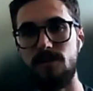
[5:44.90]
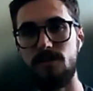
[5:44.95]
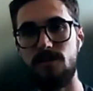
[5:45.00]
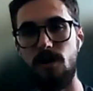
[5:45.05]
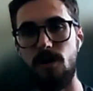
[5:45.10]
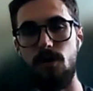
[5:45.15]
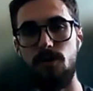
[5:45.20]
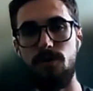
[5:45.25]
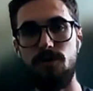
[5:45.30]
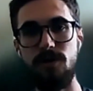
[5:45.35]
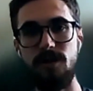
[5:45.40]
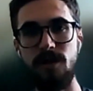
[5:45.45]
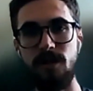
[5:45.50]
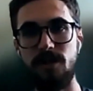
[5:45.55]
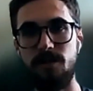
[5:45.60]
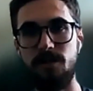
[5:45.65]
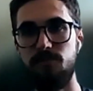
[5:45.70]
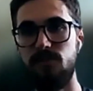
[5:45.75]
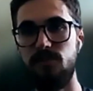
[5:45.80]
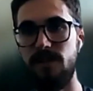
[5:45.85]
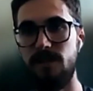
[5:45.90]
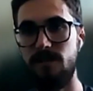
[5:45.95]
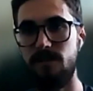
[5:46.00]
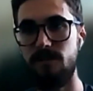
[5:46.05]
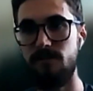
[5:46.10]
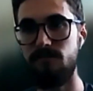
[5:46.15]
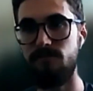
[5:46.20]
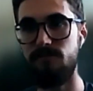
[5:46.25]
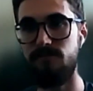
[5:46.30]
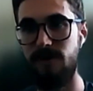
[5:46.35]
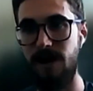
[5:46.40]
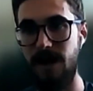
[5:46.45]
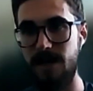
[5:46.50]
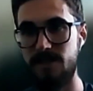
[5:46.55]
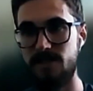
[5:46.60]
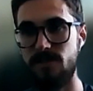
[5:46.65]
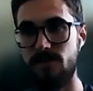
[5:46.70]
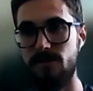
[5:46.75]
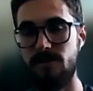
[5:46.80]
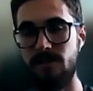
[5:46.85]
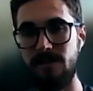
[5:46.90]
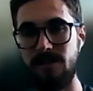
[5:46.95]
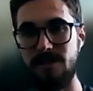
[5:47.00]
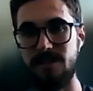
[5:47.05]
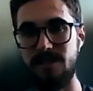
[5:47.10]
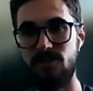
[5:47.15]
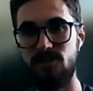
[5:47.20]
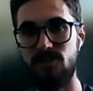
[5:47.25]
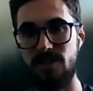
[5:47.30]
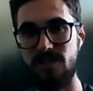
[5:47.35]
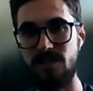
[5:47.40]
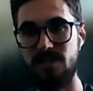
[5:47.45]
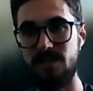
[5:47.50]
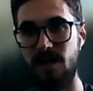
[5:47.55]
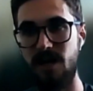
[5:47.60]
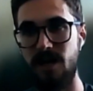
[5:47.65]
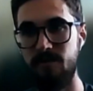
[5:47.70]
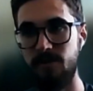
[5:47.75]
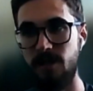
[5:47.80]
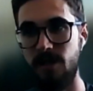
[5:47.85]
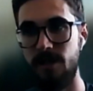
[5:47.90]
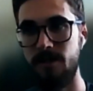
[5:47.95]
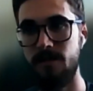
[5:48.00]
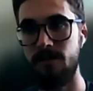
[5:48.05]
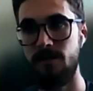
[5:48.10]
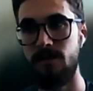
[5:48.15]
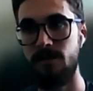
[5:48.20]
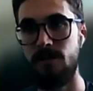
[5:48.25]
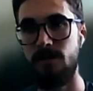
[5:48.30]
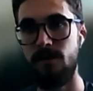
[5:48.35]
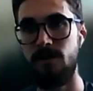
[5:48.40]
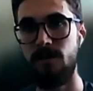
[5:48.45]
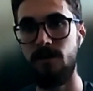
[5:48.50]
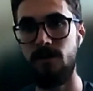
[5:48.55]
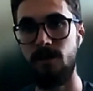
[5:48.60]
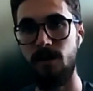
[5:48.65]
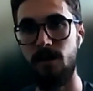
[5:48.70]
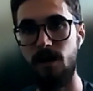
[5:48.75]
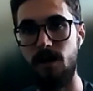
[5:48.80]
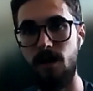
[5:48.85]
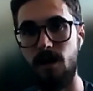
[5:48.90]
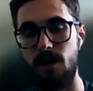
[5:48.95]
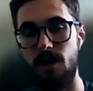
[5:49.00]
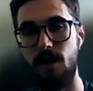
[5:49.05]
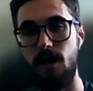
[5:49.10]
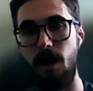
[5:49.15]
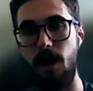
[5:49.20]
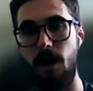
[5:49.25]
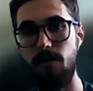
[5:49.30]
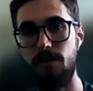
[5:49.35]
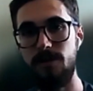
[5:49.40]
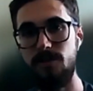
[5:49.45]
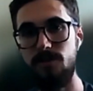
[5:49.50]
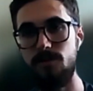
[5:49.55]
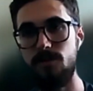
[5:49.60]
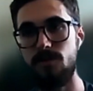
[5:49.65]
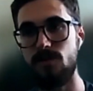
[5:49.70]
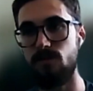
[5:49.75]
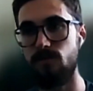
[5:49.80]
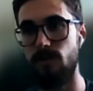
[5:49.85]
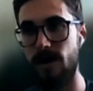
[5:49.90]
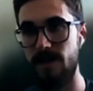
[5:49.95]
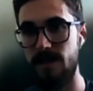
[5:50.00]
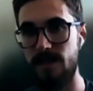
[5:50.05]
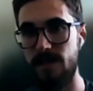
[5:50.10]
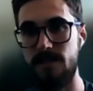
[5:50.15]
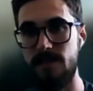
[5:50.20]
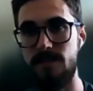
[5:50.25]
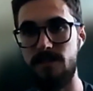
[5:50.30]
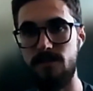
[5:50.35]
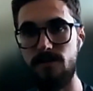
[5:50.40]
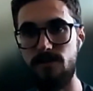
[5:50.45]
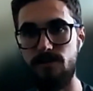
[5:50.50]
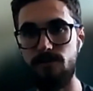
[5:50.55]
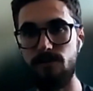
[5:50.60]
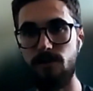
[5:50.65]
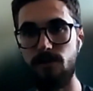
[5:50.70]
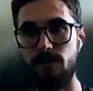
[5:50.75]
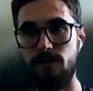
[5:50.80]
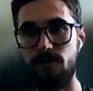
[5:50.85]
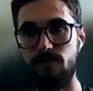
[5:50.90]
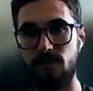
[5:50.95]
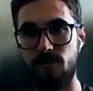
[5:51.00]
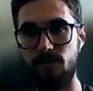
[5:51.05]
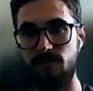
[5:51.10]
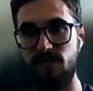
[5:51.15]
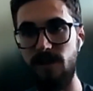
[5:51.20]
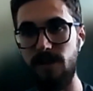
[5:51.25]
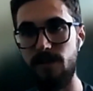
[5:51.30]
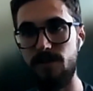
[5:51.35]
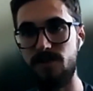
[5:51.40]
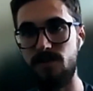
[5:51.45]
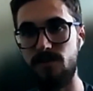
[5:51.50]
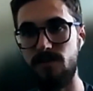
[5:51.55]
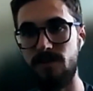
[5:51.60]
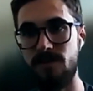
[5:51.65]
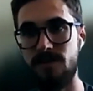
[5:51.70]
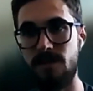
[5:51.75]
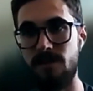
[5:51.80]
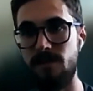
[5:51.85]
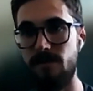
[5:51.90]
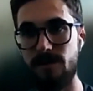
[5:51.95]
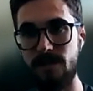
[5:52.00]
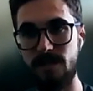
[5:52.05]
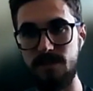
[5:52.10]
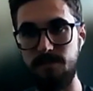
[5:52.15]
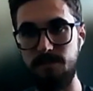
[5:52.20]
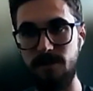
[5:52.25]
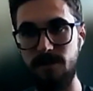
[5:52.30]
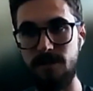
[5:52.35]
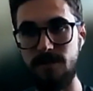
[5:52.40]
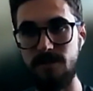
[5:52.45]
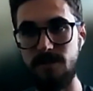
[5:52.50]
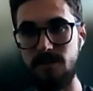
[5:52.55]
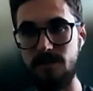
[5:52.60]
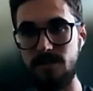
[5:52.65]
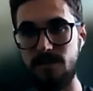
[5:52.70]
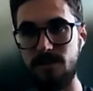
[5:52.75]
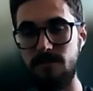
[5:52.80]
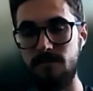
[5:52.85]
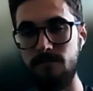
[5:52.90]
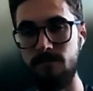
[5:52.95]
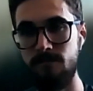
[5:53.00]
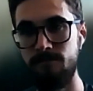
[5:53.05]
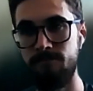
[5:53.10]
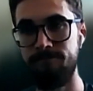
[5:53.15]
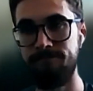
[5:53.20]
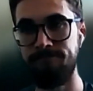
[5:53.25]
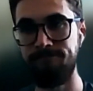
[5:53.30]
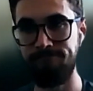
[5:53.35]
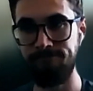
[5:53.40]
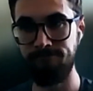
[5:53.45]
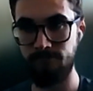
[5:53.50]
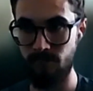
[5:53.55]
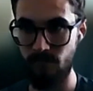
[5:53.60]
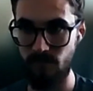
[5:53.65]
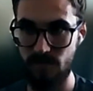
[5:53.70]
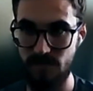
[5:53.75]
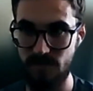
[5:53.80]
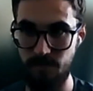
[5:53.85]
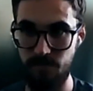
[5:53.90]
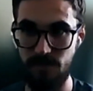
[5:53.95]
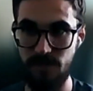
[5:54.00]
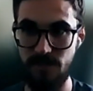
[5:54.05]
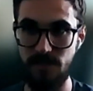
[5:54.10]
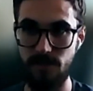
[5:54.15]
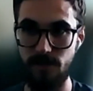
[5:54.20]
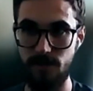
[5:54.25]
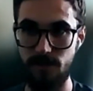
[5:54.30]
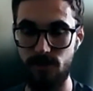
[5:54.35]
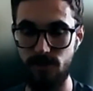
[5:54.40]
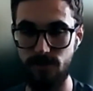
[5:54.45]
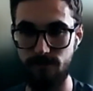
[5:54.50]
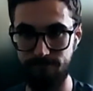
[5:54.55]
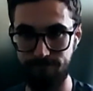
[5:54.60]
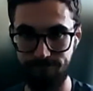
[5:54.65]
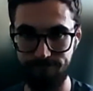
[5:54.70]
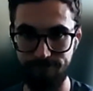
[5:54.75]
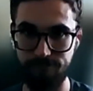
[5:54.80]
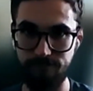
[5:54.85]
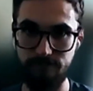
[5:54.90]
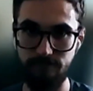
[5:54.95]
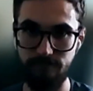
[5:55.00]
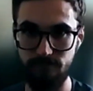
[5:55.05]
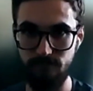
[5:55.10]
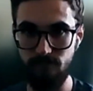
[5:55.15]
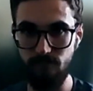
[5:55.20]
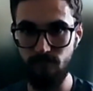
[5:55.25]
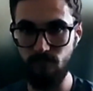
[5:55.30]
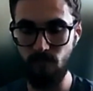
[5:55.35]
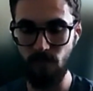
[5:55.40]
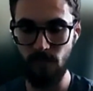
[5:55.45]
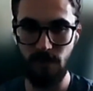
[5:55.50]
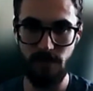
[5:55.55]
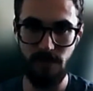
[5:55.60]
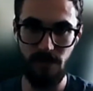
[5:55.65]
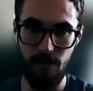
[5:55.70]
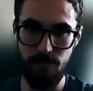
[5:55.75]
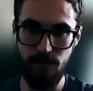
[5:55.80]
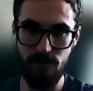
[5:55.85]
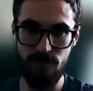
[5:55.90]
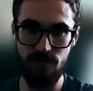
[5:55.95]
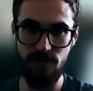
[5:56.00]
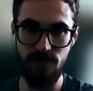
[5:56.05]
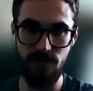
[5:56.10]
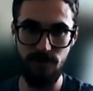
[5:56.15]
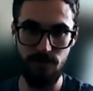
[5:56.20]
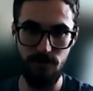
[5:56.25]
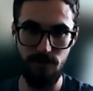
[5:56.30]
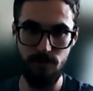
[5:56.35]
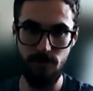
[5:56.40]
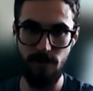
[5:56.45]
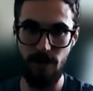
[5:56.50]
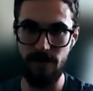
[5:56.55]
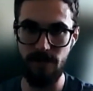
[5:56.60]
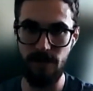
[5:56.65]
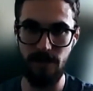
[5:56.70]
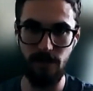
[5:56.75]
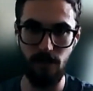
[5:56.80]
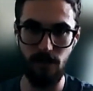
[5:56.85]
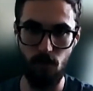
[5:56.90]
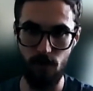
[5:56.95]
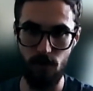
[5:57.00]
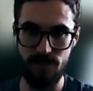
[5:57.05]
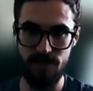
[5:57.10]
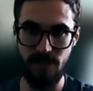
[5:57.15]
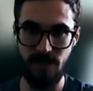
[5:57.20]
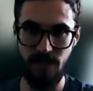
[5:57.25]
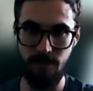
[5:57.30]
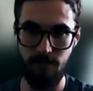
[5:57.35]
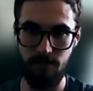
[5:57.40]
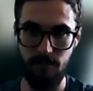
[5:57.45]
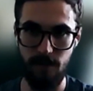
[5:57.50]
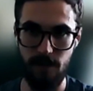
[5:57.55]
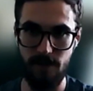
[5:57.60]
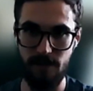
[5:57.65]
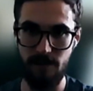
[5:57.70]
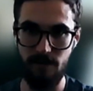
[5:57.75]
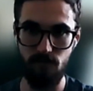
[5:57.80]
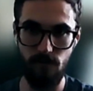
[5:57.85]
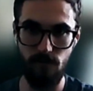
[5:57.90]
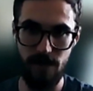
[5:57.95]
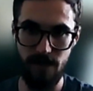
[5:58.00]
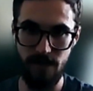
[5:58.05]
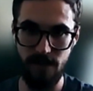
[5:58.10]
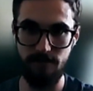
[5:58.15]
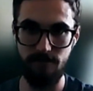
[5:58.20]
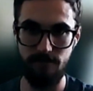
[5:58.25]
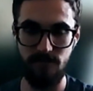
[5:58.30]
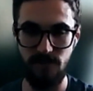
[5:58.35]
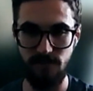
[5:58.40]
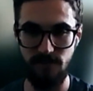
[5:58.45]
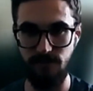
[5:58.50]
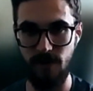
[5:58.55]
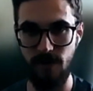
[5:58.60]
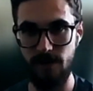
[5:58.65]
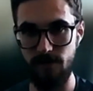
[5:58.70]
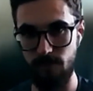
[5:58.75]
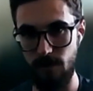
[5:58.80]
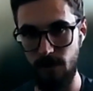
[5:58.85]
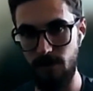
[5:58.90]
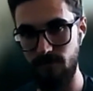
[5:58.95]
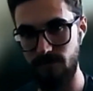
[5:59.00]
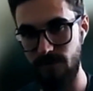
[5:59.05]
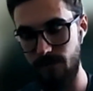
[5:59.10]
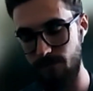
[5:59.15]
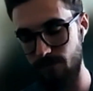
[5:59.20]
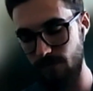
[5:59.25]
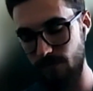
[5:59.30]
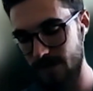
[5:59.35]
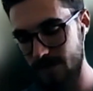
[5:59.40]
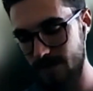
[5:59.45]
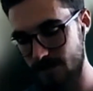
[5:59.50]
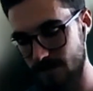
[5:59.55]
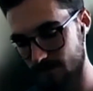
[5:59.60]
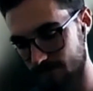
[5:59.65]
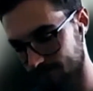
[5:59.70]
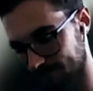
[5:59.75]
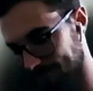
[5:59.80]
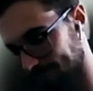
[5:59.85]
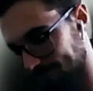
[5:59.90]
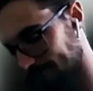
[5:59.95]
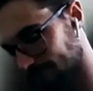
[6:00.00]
So you can complete faster than the suggested timeline. Uh, I would use Reddit to learn from fellow students and their experiences. Simply search WGU and then the course name and then Reddit to find relevant threads.